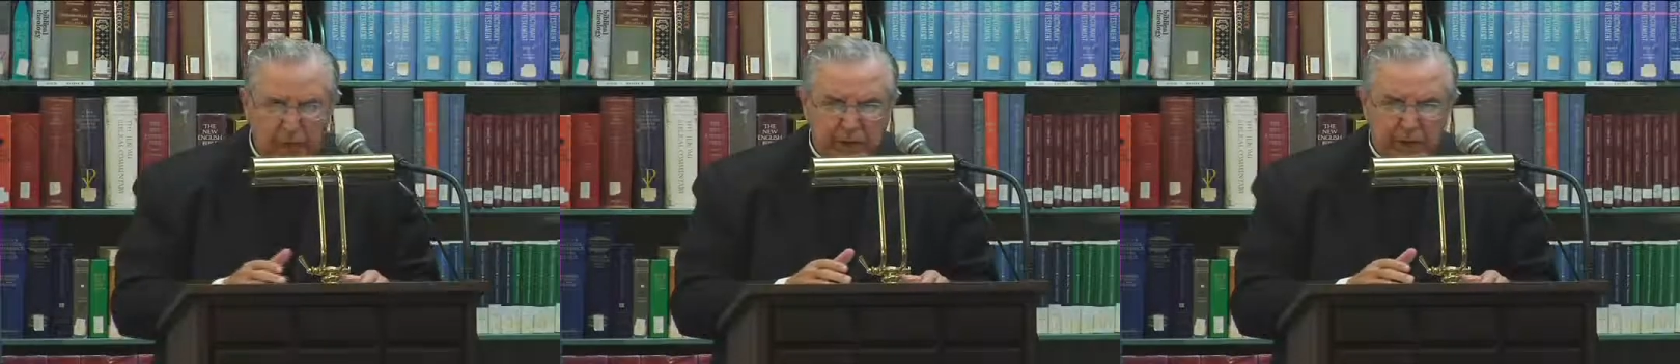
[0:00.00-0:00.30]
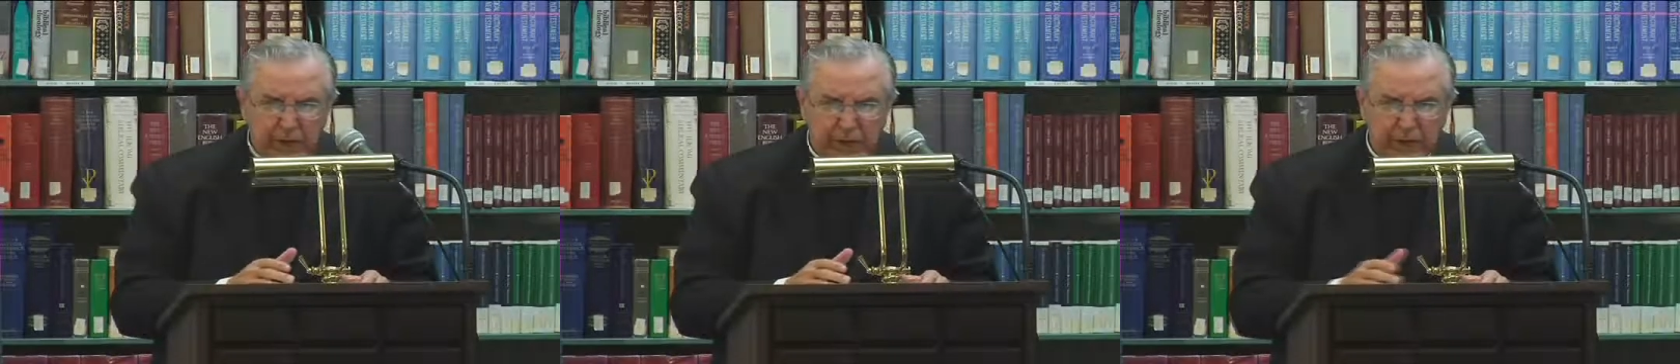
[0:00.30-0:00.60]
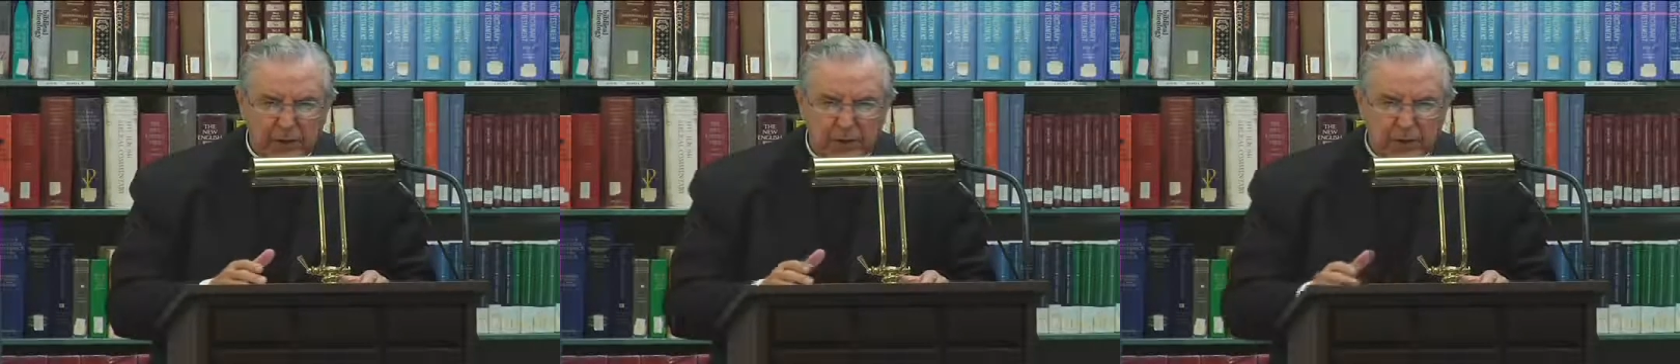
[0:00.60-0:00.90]
the
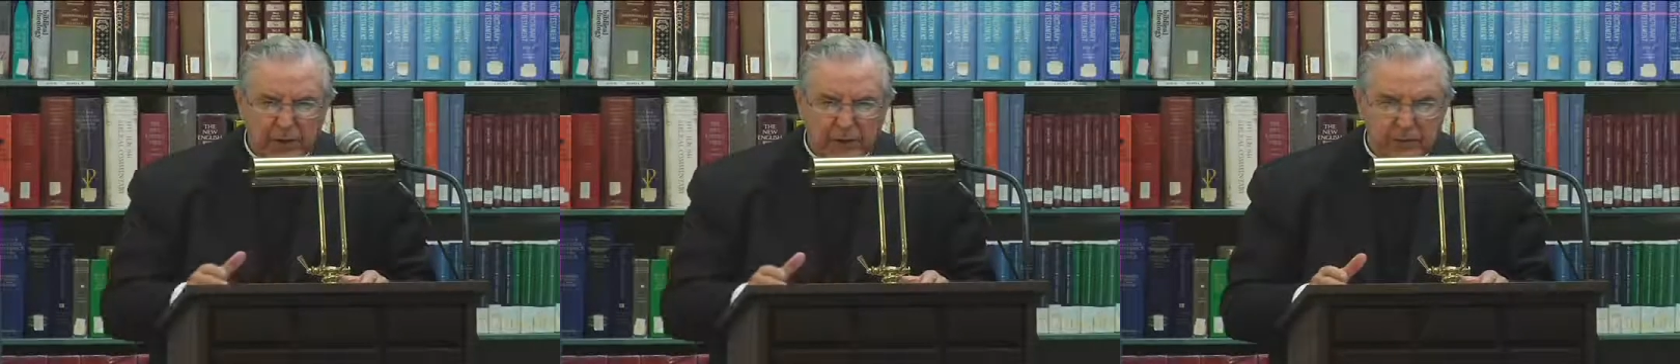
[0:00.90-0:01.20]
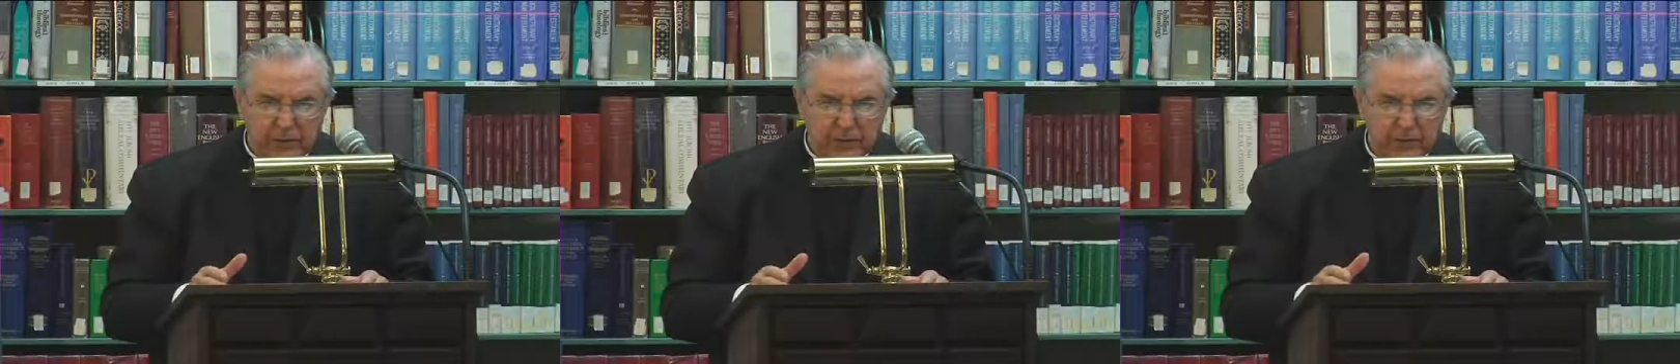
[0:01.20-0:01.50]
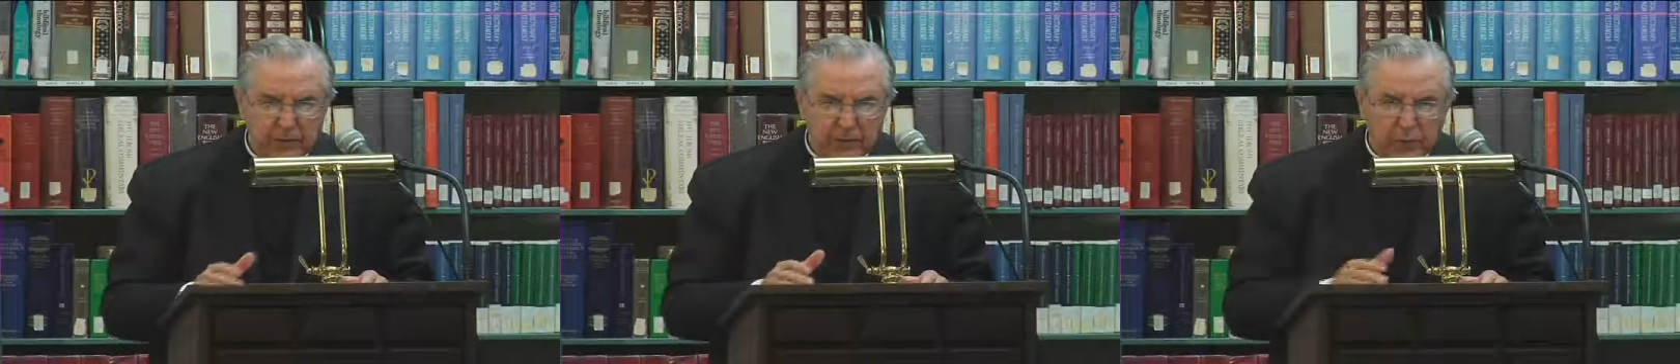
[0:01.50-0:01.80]
entire process,
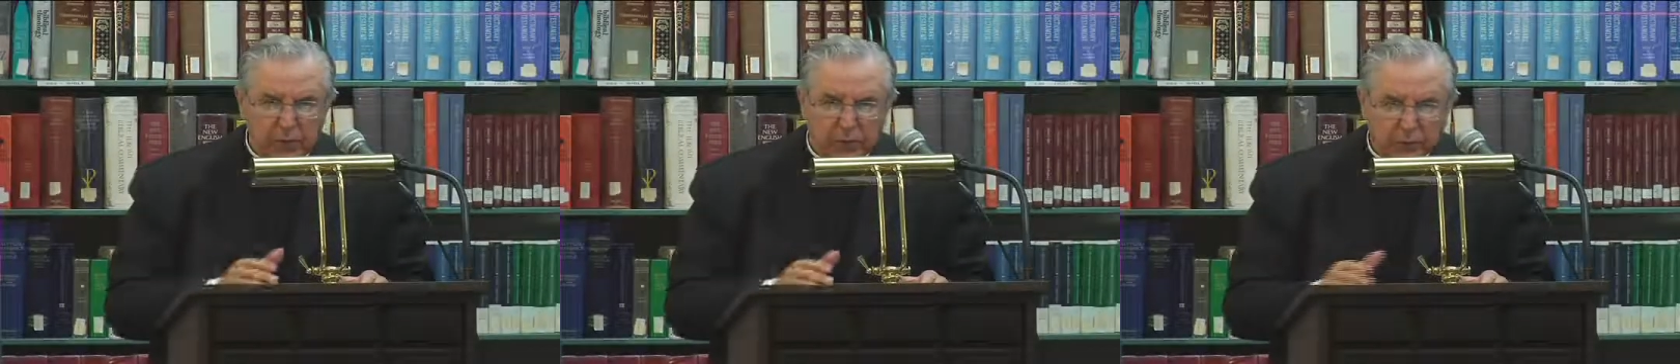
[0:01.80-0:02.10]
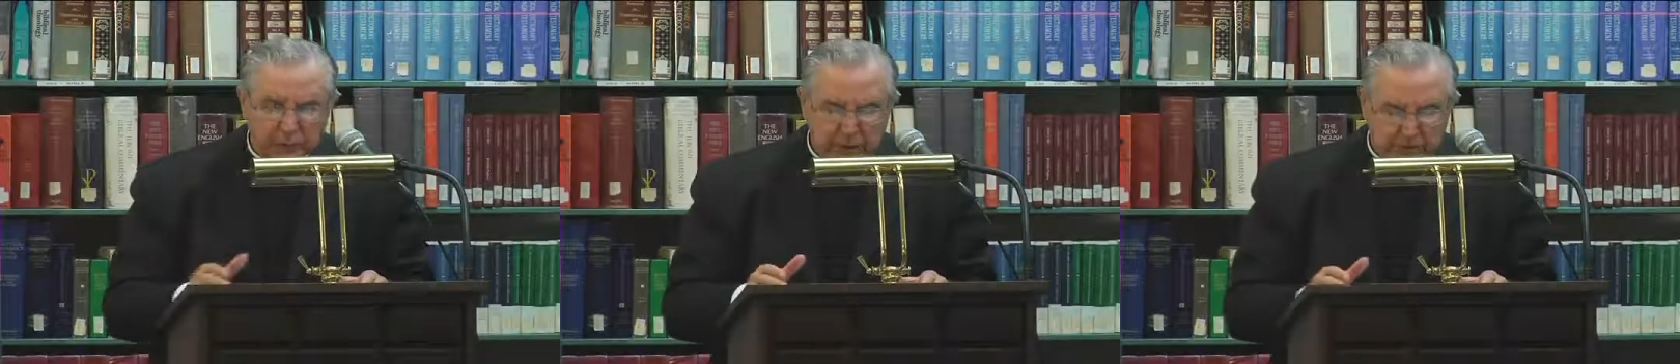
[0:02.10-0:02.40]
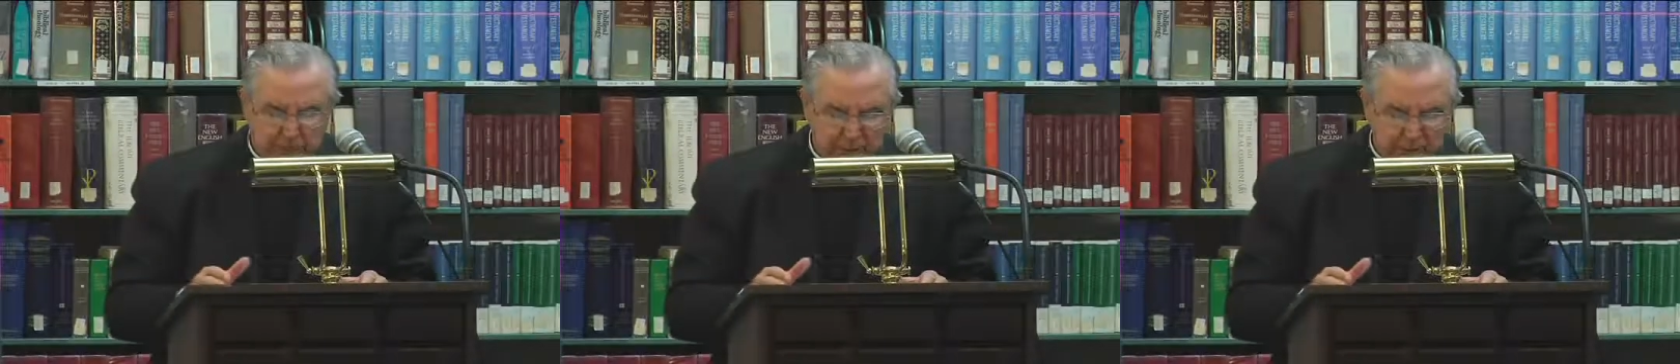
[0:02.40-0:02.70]

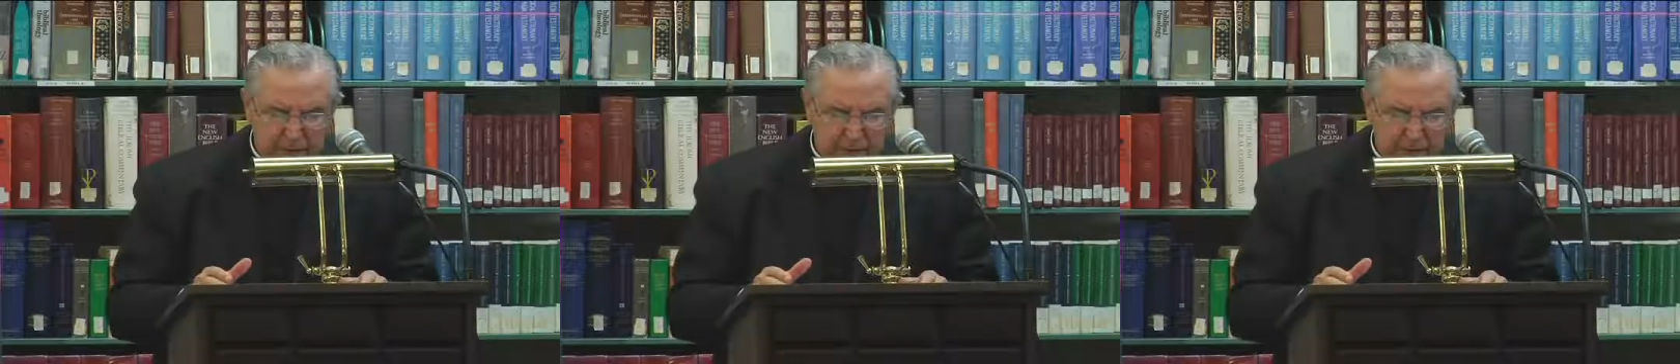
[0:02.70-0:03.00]
reorganized it,